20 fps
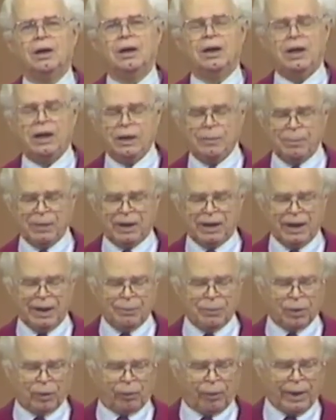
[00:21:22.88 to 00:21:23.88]
He
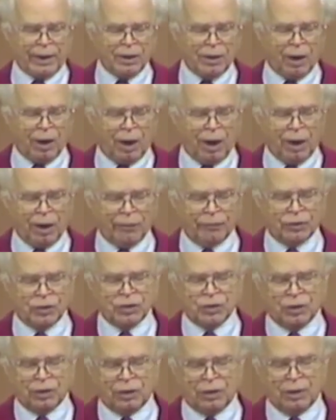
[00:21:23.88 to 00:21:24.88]
became the great
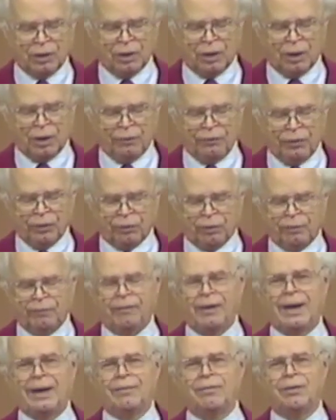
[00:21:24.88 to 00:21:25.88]
harvester of the
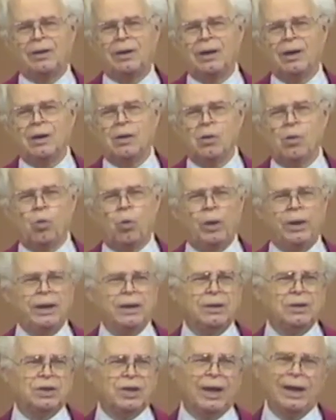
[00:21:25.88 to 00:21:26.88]
revival,
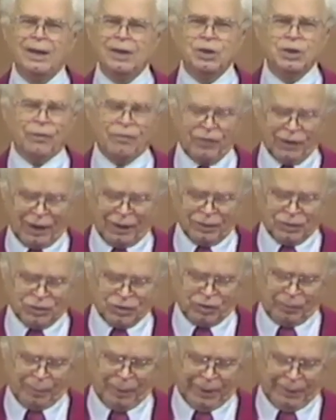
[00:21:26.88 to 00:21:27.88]
winning tens of
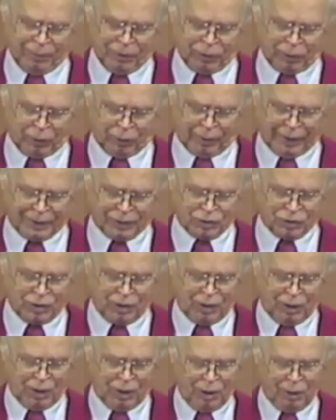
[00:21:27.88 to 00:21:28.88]
thousands of people to Christ,
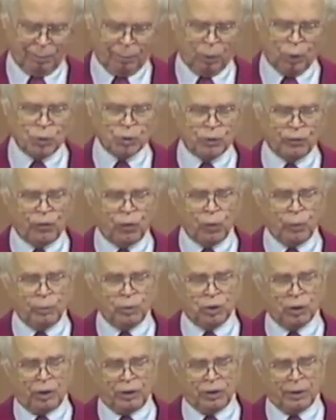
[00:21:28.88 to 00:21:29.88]
most of
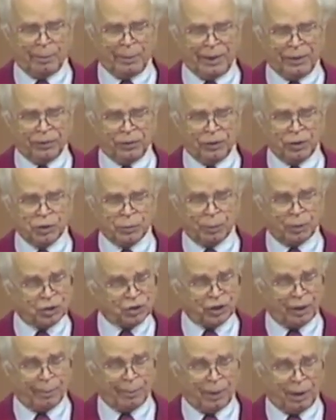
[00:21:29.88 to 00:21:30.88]
whom joined the Methodists, but
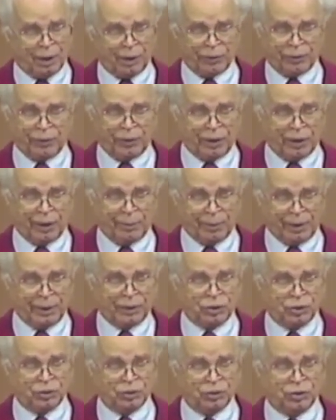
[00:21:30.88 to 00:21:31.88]
some other
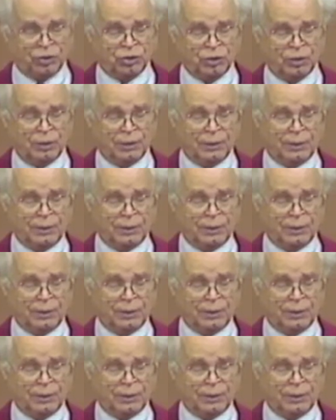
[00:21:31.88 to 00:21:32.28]
denominations.